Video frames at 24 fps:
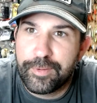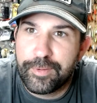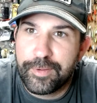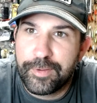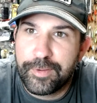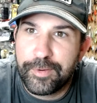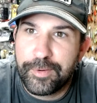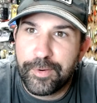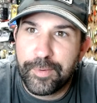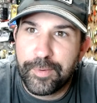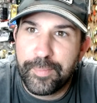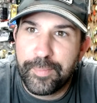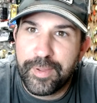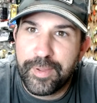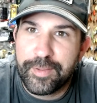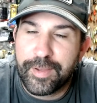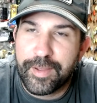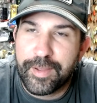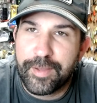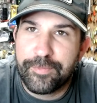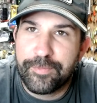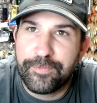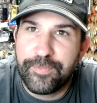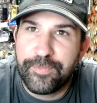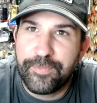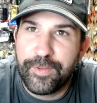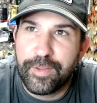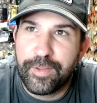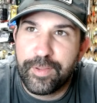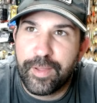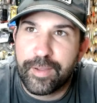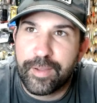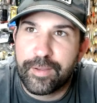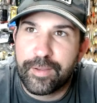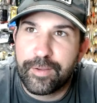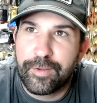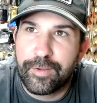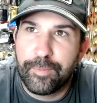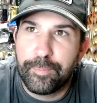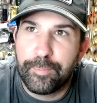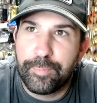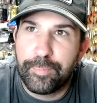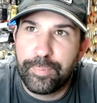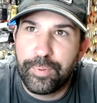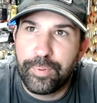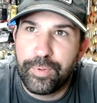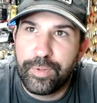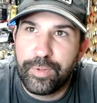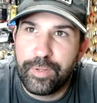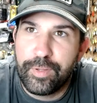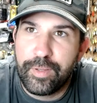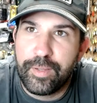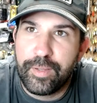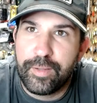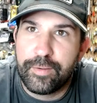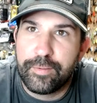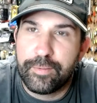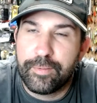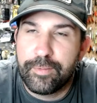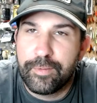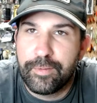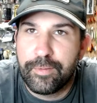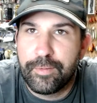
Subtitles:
You know what I mean? Like I feel like a complete